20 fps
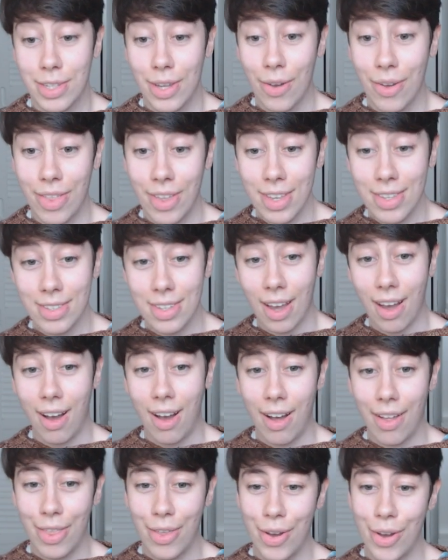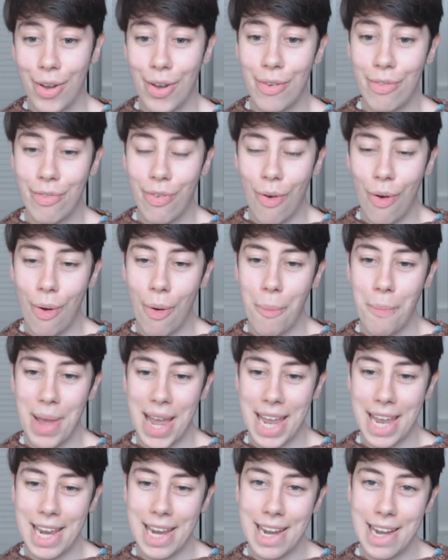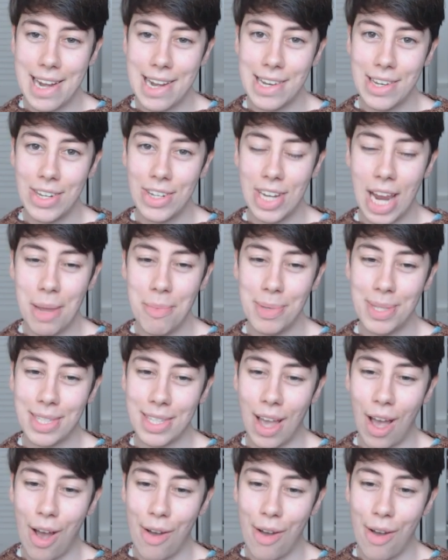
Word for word: So these are the four main shapes